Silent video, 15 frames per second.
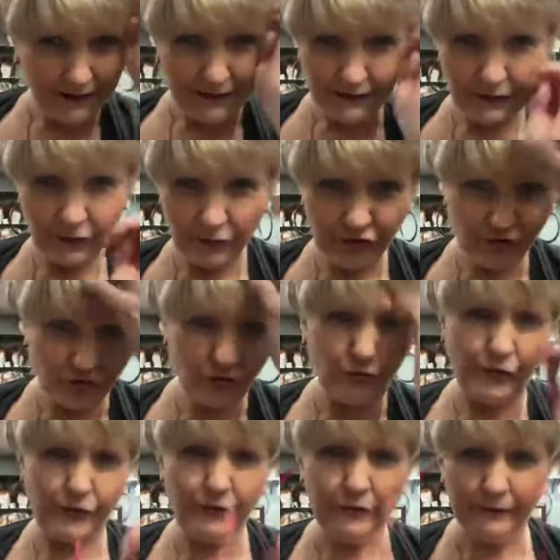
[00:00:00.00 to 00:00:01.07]
a little
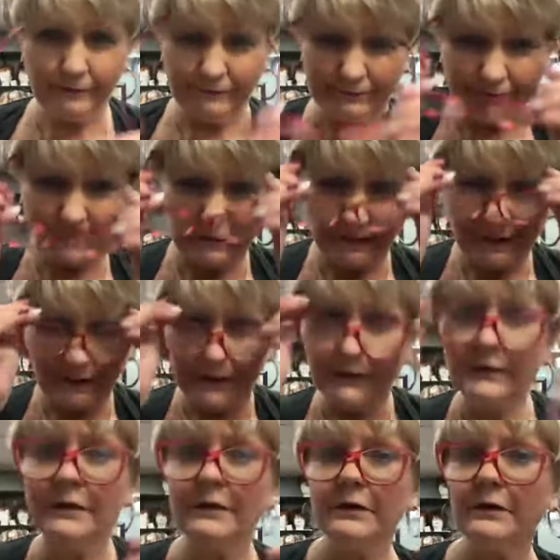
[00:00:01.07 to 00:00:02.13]
shorter.
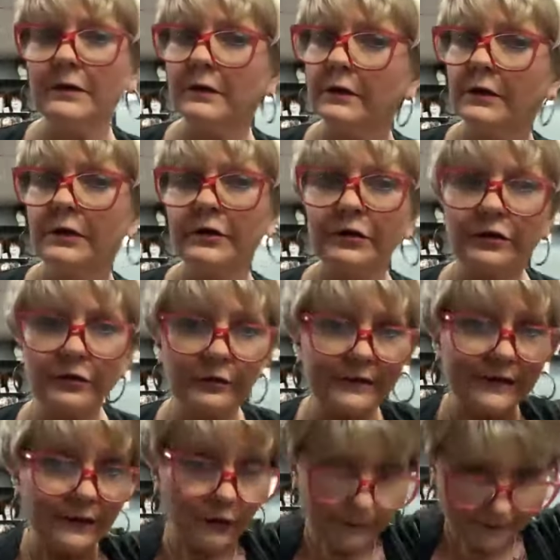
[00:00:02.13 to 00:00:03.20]
Cute
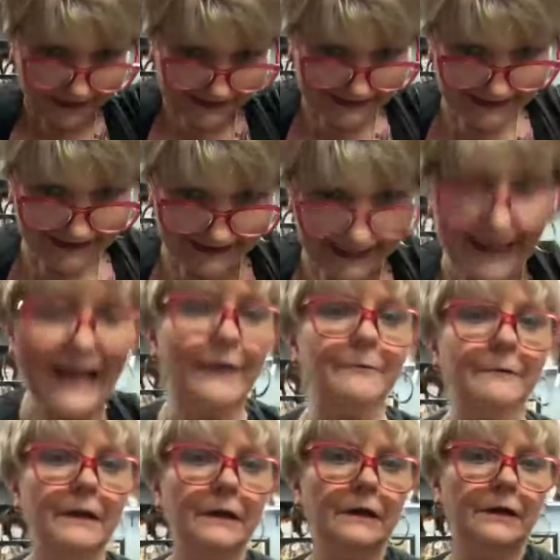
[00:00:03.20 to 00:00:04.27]
little basic cap.